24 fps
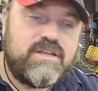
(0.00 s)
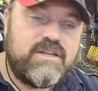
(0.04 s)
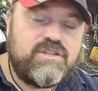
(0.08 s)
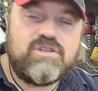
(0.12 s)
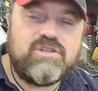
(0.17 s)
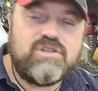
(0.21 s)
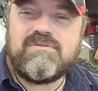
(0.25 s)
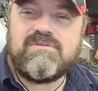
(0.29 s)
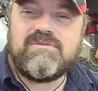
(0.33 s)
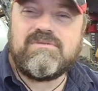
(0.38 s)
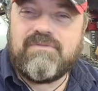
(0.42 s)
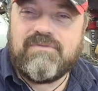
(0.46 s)

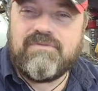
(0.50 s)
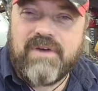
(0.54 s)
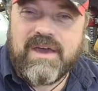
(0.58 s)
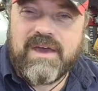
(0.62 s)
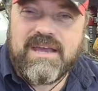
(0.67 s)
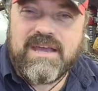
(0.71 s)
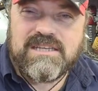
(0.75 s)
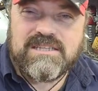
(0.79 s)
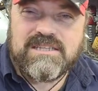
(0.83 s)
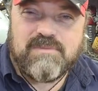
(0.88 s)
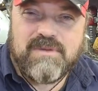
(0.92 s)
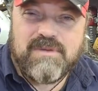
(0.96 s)
doesn't
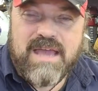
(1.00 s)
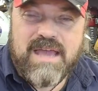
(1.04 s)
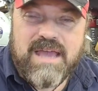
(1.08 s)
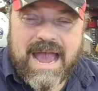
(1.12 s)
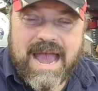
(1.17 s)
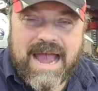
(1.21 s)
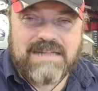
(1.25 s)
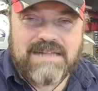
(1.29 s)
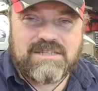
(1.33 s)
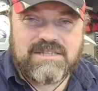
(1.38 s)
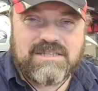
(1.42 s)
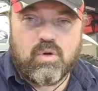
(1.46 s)
faze me
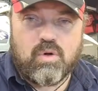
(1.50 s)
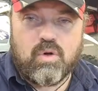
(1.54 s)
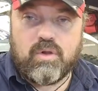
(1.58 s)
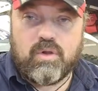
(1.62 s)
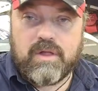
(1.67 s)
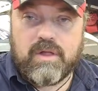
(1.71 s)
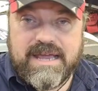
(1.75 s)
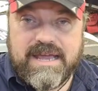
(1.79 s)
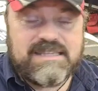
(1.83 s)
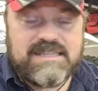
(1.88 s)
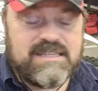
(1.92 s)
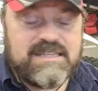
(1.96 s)
at all
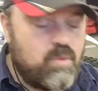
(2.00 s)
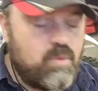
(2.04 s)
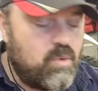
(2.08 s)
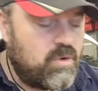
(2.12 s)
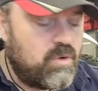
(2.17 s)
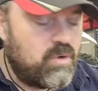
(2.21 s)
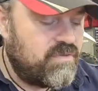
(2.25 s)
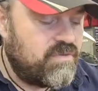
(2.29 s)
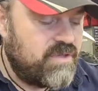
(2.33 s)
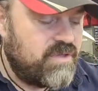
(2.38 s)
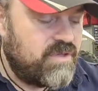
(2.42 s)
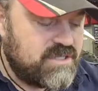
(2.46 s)
eating one of
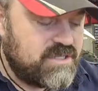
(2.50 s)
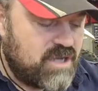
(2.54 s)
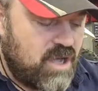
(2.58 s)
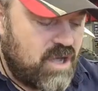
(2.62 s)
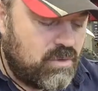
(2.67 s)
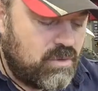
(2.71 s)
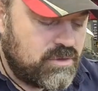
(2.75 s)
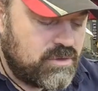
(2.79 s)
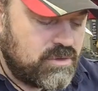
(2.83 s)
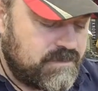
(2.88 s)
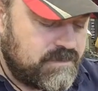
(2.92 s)
these cold,